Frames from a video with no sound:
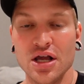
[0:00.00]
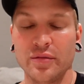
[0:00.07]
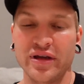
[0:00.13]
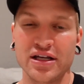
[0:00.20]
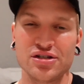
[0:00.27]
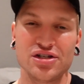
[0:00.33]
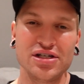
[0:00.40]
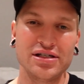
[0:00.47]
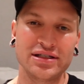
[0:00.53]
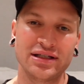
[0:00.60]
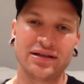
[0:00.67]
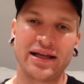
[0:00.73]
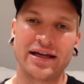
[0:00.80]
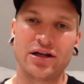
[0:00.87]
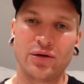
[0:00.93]
because she
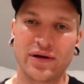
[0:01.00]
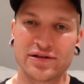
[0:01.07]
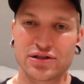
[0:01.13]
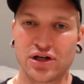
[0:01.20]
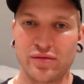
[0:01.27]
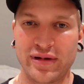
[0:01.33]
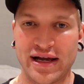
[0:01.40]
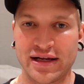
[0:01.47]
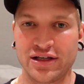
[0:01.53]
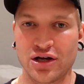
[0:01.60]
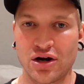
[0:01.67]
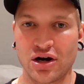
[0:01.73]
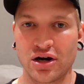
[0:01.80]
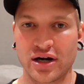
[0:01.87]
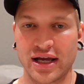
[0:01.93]
did like going into her
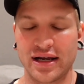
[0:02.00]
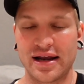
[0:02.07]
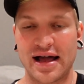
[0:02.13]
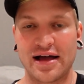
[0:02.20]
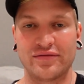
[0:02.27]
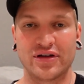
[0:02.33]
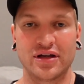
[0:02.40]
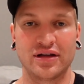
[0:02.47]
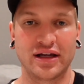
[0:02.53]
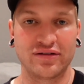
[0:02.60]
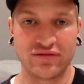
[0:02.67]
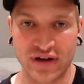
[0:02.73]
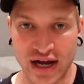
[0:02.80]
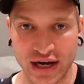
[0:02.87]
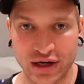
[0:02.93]
backyard and having like
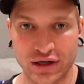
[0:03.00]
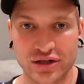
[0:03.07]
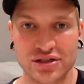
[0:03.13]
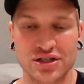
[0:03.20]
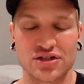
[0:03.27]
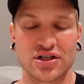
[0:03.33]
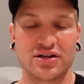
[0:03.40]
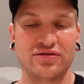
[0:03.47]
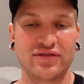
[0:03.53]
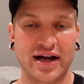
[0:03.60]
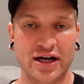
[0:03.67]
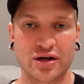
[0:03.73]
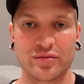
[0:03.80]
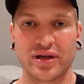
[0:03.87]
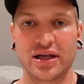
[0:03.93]
fires because she had a
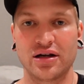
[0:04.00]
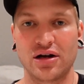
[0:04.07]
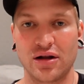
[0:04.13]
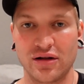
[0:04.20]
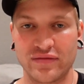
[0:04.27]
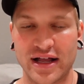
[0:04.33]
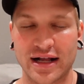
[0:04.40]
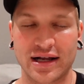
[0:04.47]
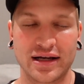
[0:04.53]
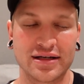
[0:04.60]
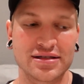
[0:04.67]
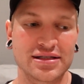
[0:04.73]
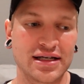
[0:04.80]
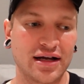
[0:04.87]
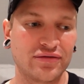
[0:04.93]
fire pit, all of that kind
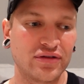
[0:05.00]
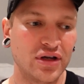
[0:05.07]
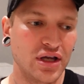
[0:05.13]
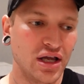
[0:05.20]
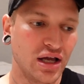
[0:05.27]
of stuff.